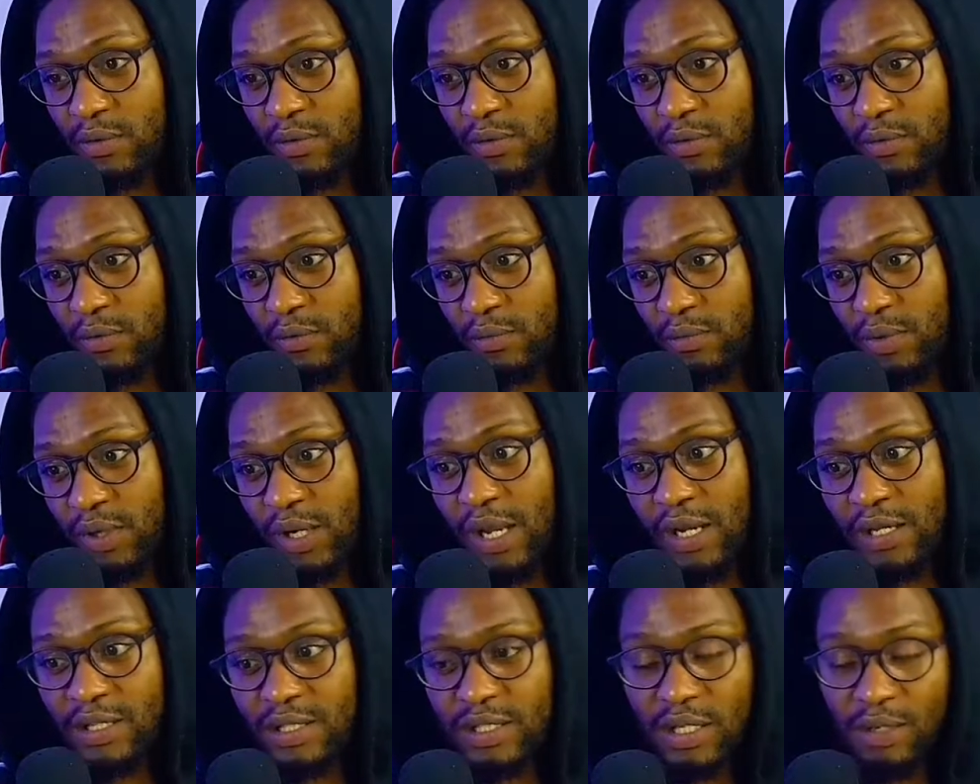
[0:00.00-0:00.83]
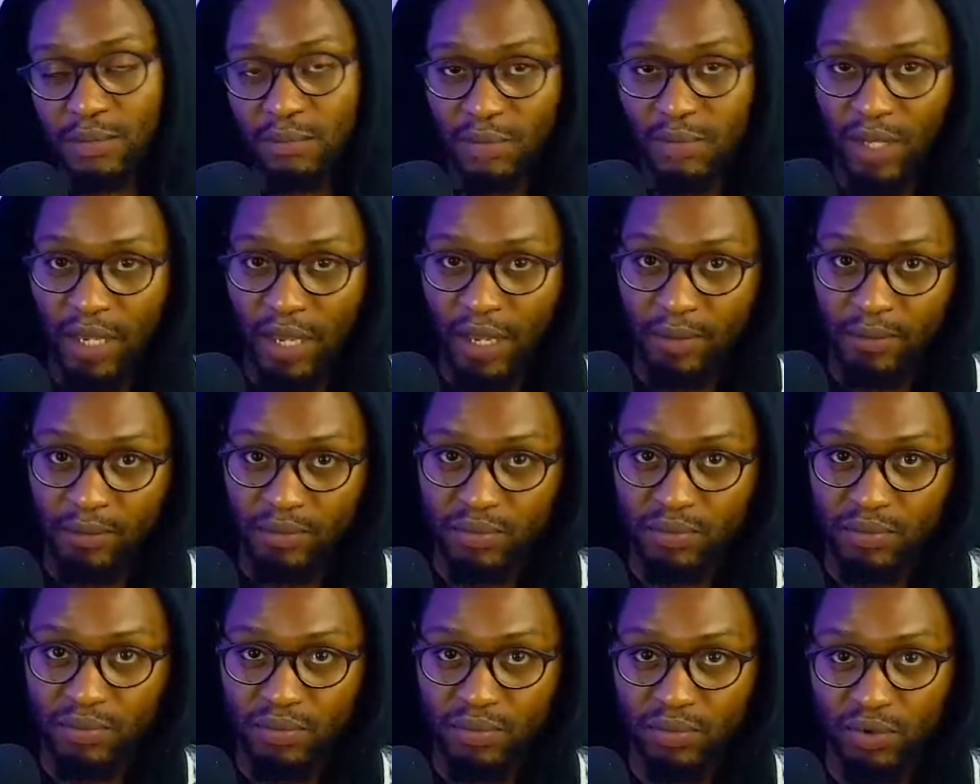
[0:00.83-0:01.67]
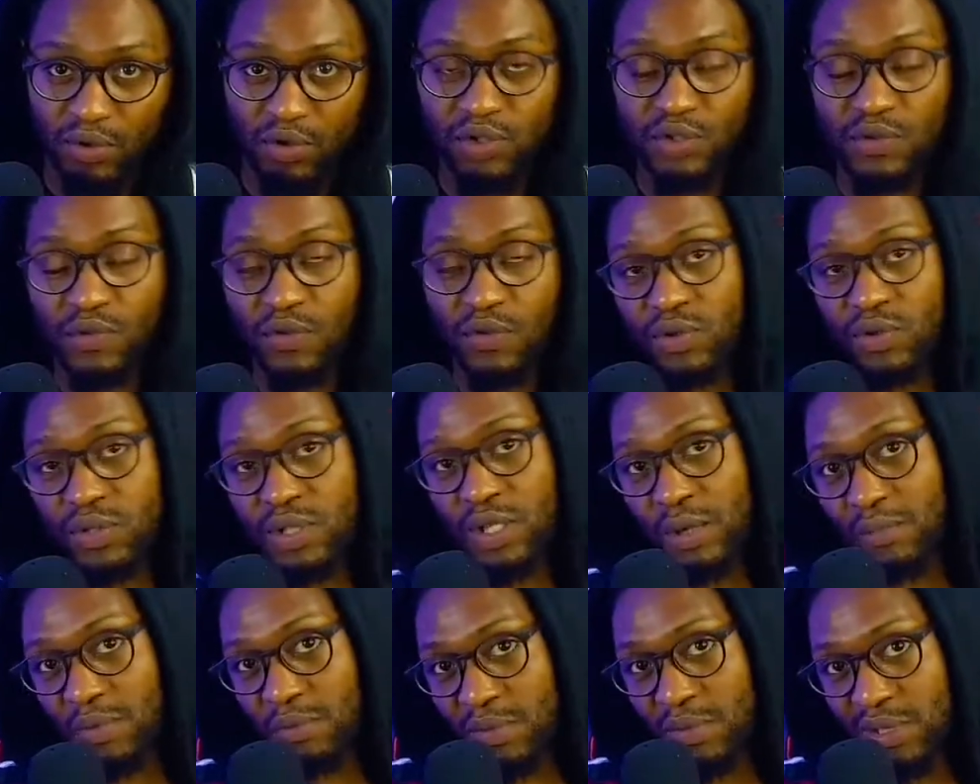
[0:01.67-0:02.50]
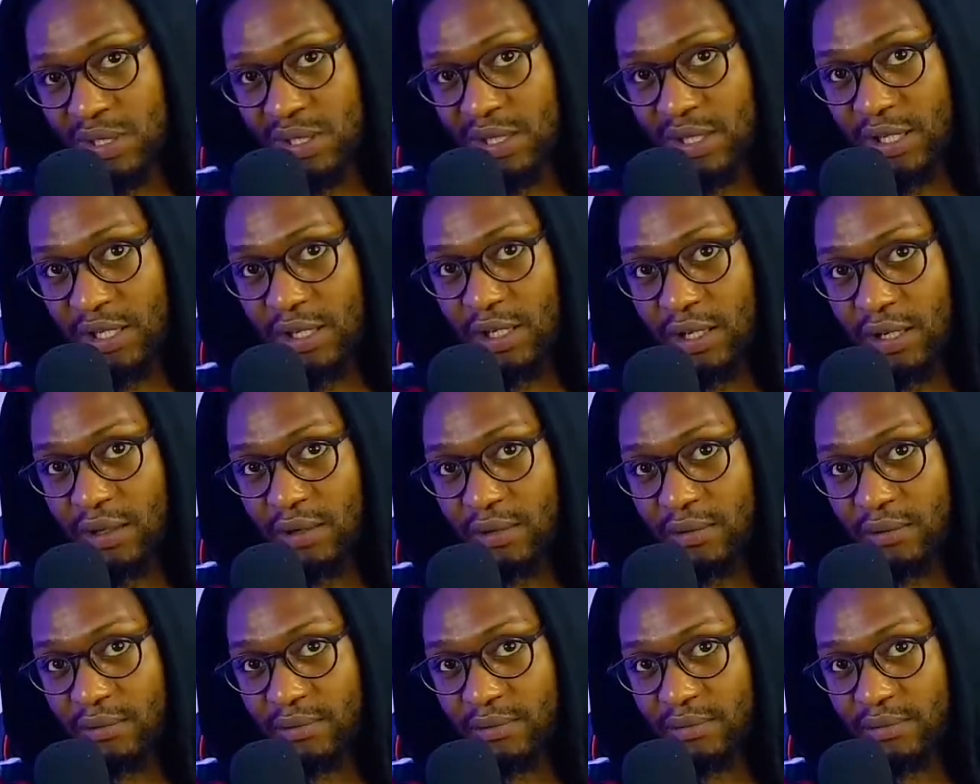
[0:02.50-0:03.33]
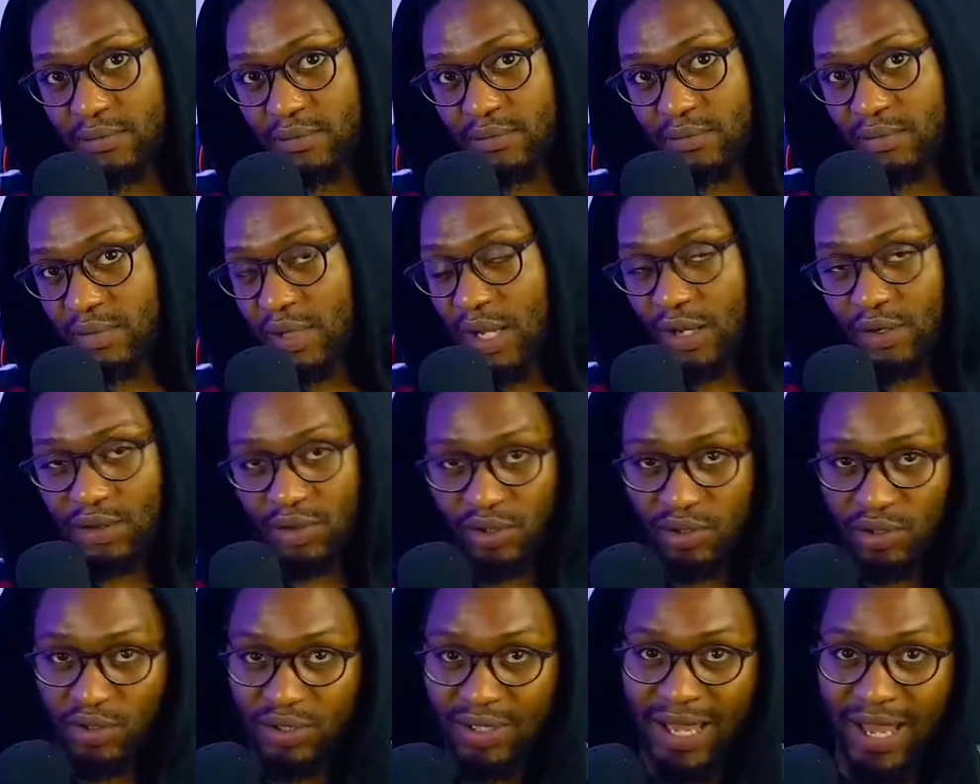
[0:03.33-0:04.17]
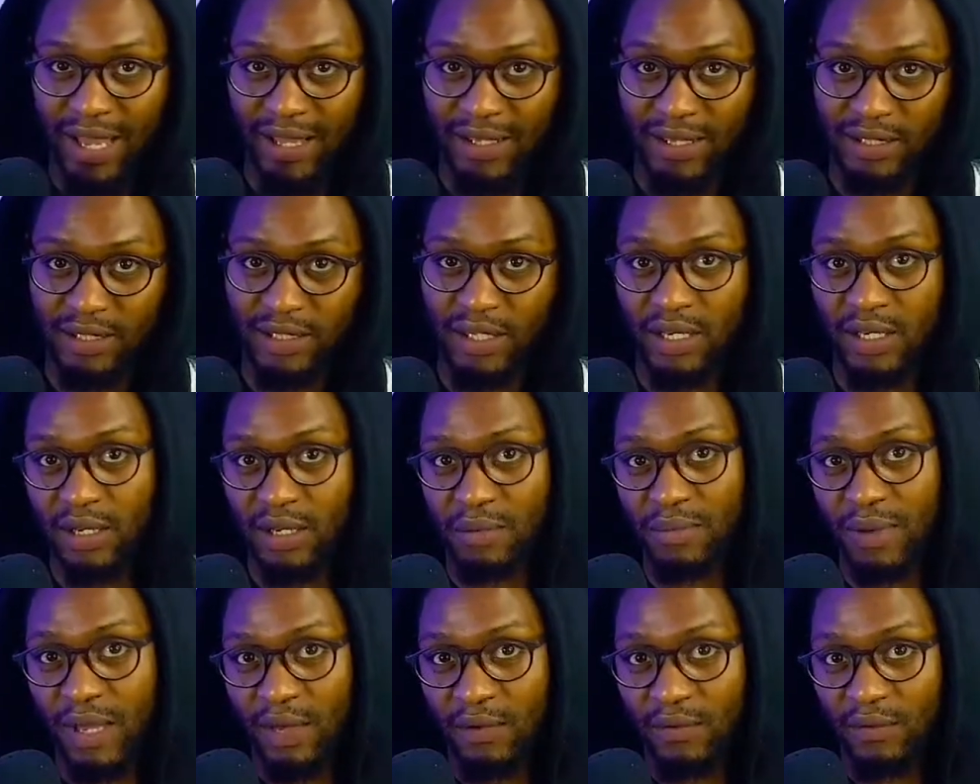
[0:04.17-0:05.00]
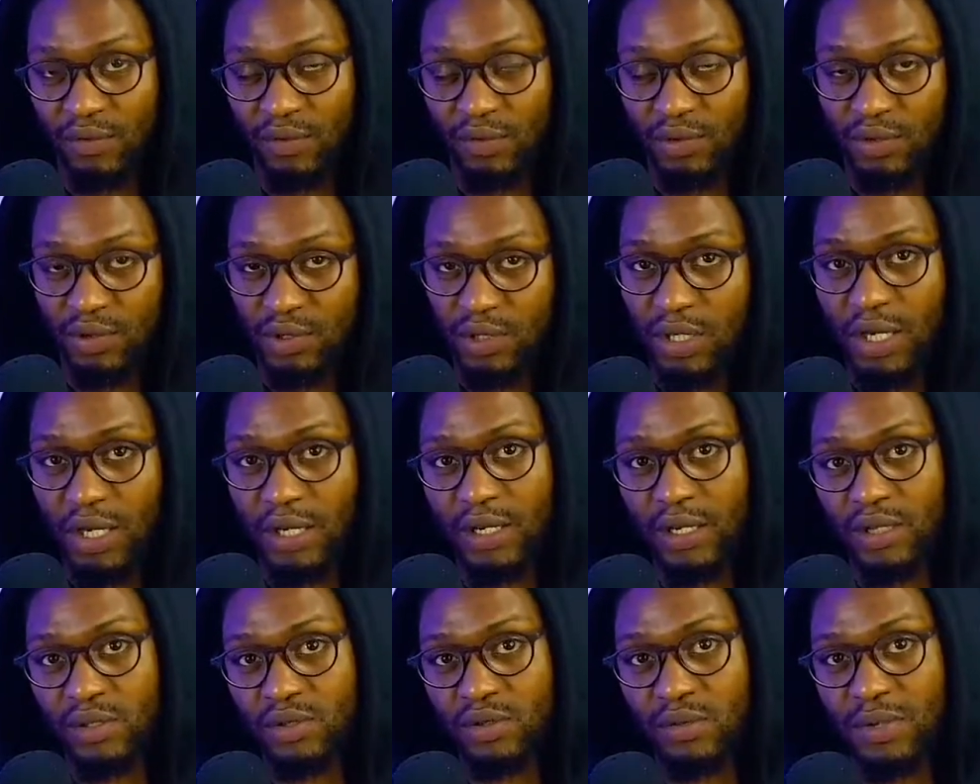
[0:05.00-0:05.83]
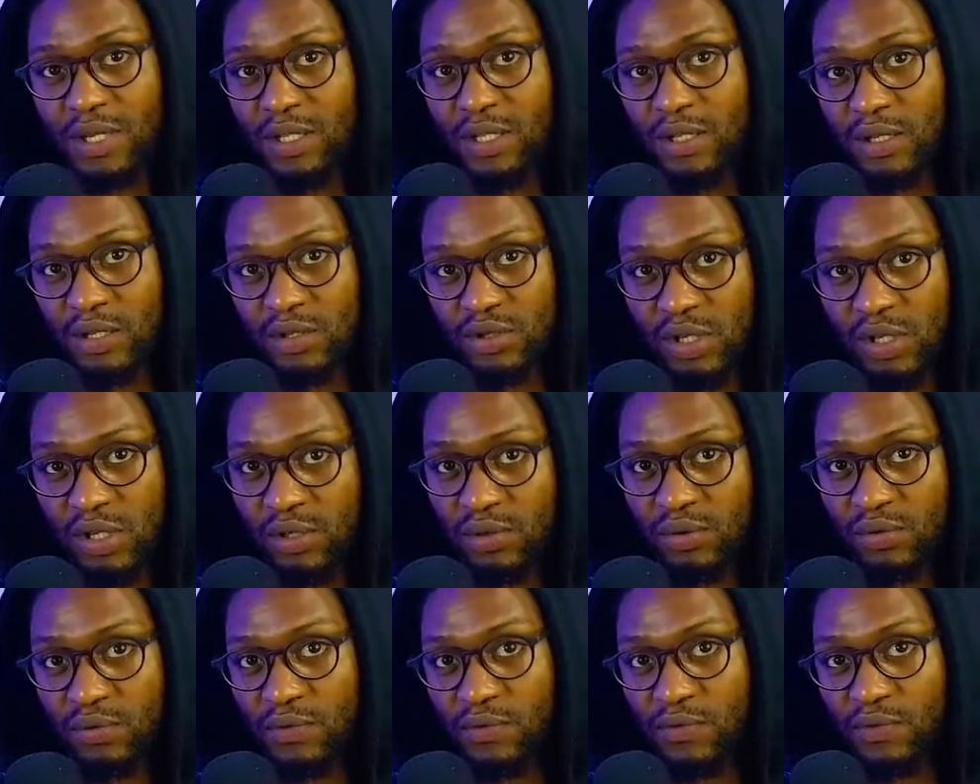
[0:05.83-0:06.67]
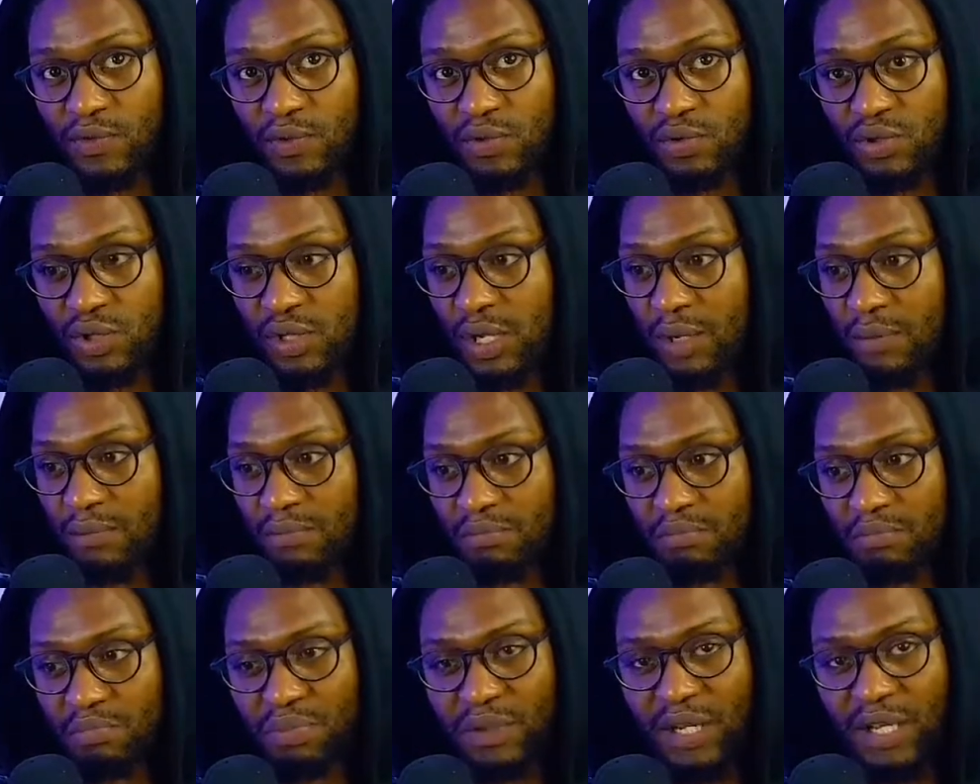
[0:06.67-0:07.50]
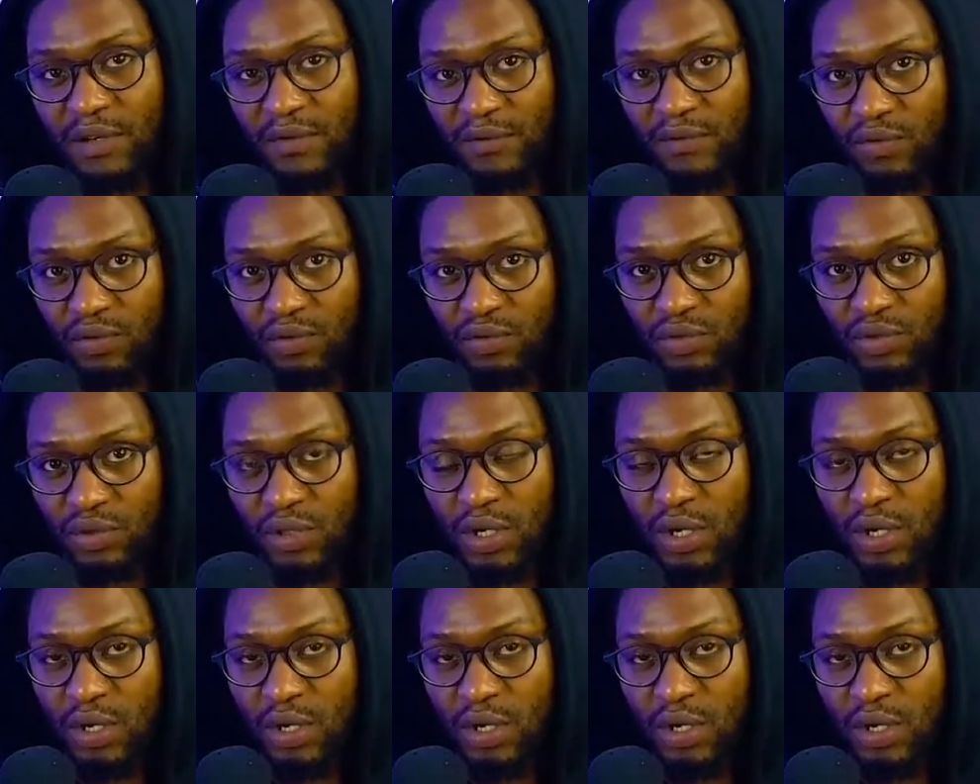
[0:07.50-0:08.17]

But at the same time, those views can be misleading. Like you just asked, can they buy views? Yeah, there are so many things you can do with views, can play views.